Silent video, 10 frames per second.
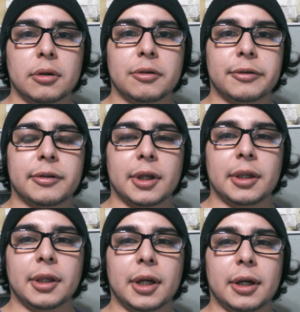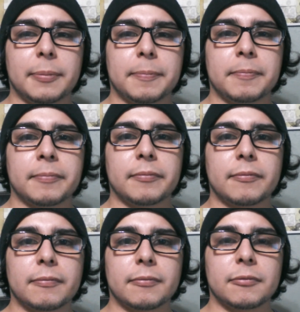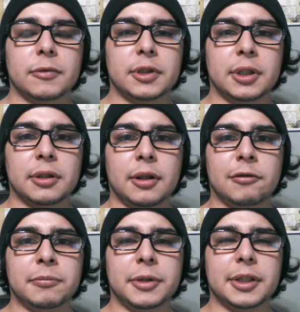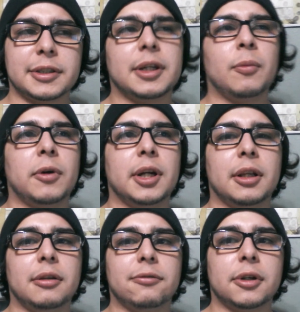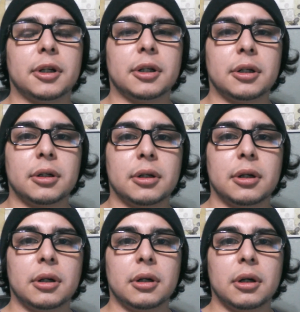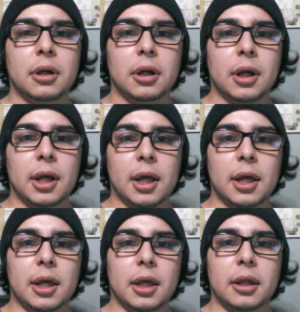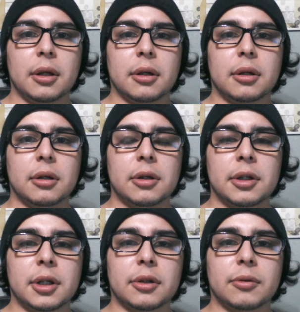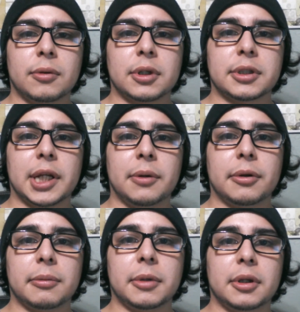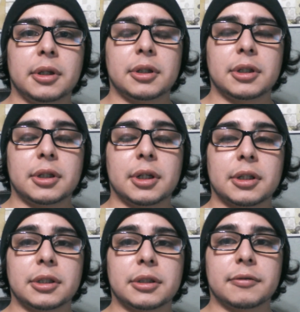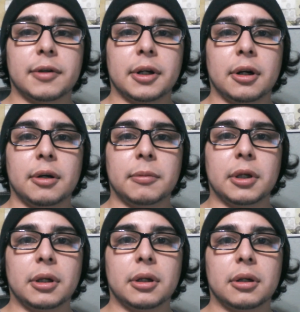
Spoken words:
said that she didn't love me the same way I love her. And she doesn't want to stay with me because she's afraid to hurt me.